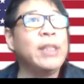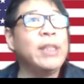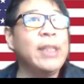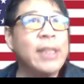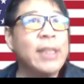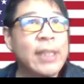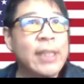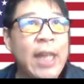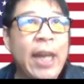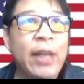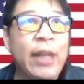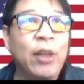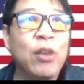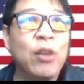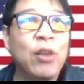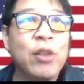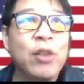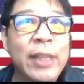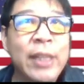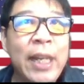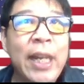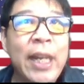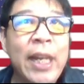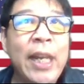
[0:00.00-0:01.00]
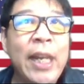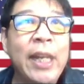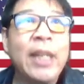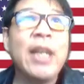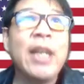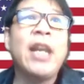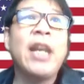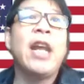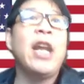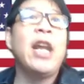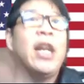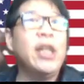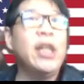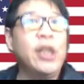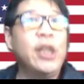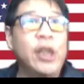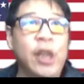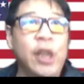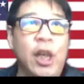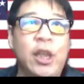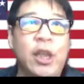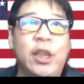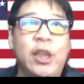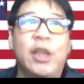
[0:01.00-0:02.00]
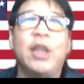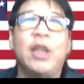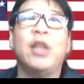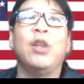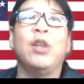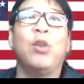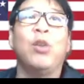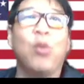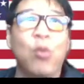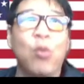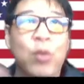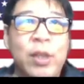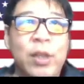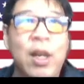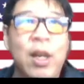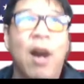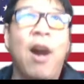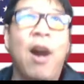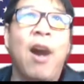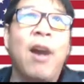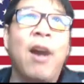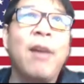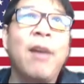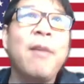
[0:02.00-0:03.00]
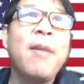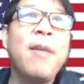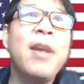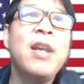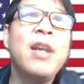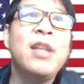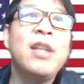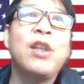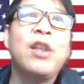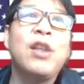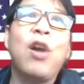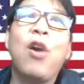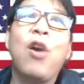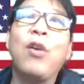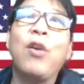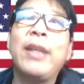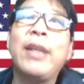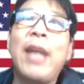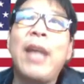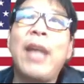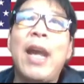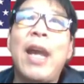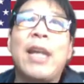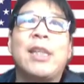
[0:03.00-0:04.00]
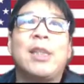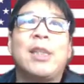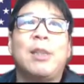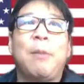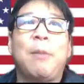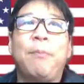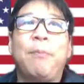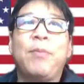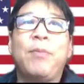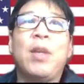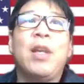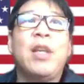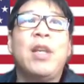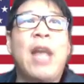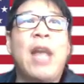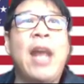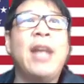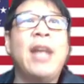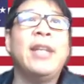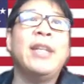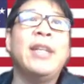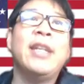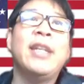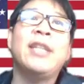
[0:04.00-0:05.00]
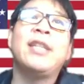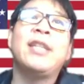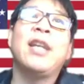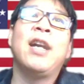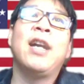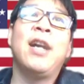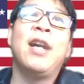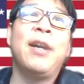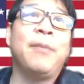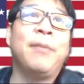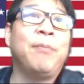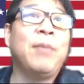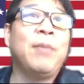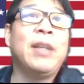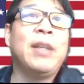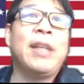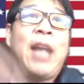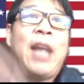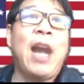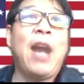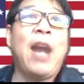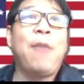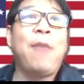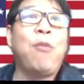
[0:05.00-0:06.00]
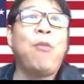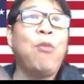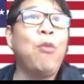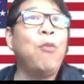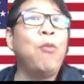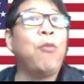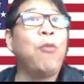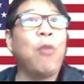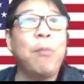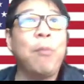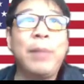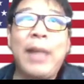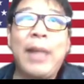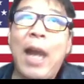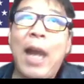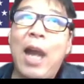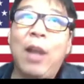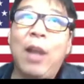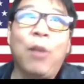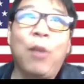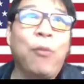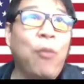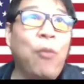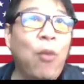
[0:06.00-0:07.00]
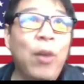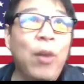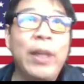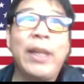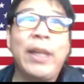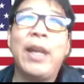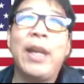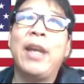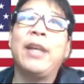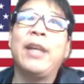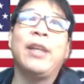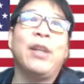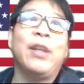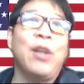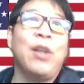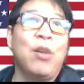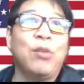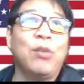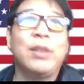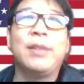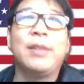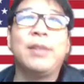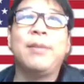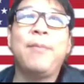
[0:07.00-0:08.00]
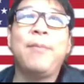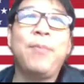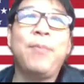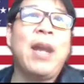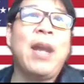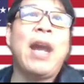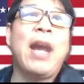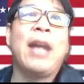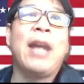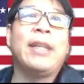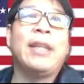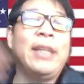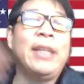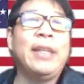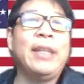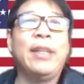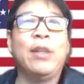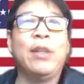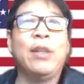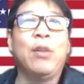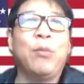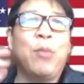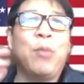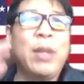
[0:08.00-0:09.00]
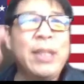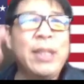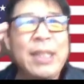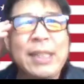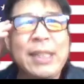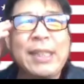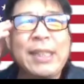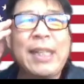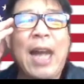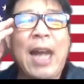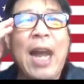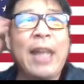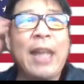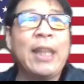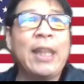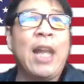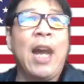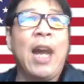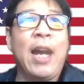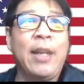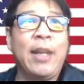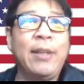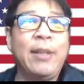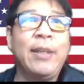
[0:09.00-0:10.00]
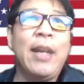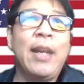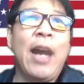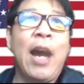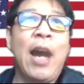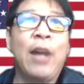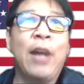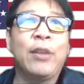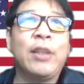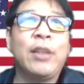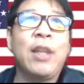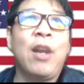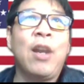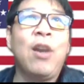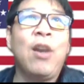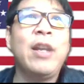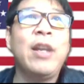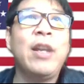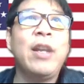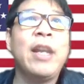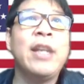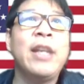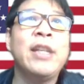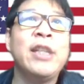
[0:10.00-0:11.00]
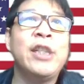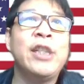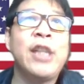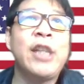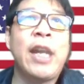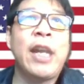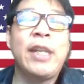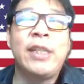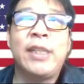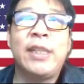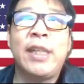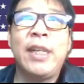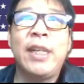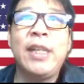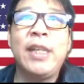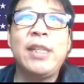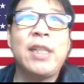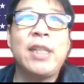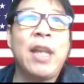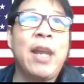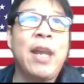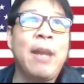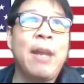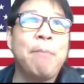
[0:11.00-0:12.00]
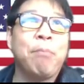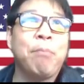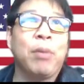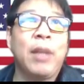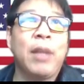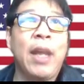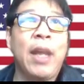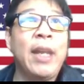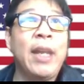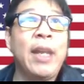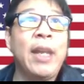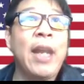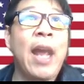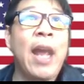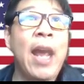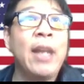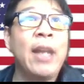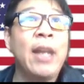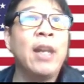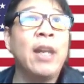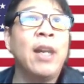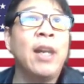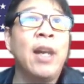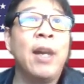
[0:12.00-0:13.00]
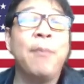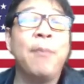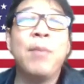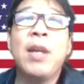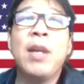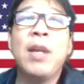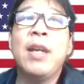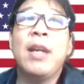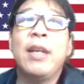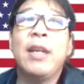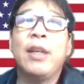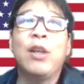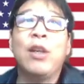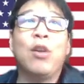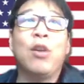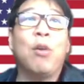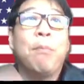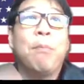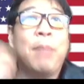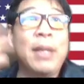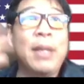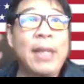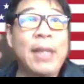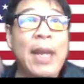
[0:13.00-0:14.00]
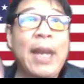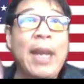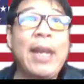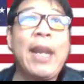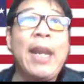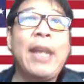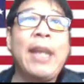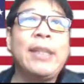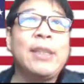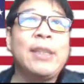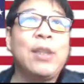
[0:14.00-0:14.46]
Sakers need in Justin Gutang. So, yes. And this guy who from California, I think, went to Skyline out there in the JCs and played at, Benede.